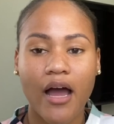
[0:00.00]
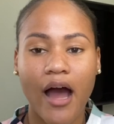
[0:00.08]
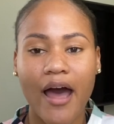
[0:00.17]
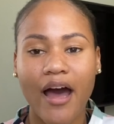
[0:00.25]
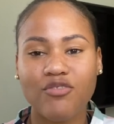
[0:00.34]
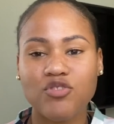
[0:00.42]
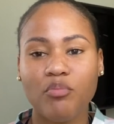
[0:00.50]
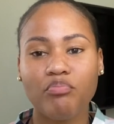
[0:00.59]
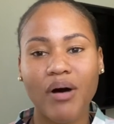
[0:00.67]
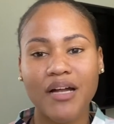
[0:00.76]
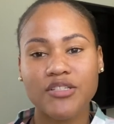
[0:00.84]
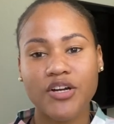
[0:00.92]
I have some
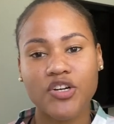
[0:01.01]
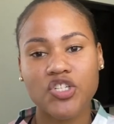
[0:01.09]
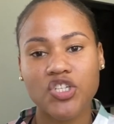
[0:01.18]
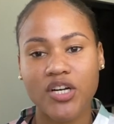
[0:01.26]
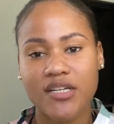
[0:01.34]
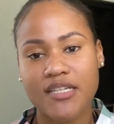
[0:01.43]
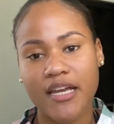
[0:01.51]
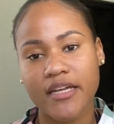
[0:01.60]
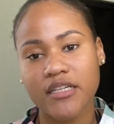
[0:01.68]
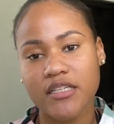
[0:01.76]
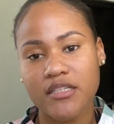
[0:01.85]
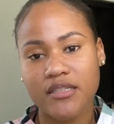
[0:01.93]
patterned shirts
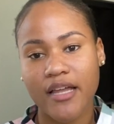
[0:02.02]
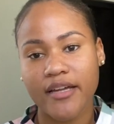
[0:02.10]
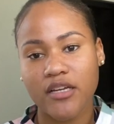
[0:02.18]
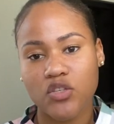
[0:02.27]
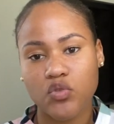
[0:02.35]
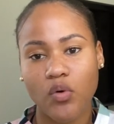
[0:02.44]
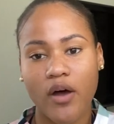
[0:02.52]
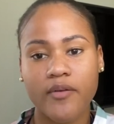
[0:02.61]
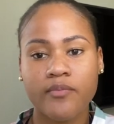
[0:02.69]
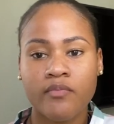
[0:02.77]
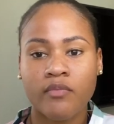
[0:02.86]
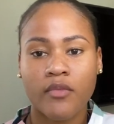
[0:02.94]
like this
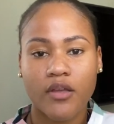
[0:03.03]
one,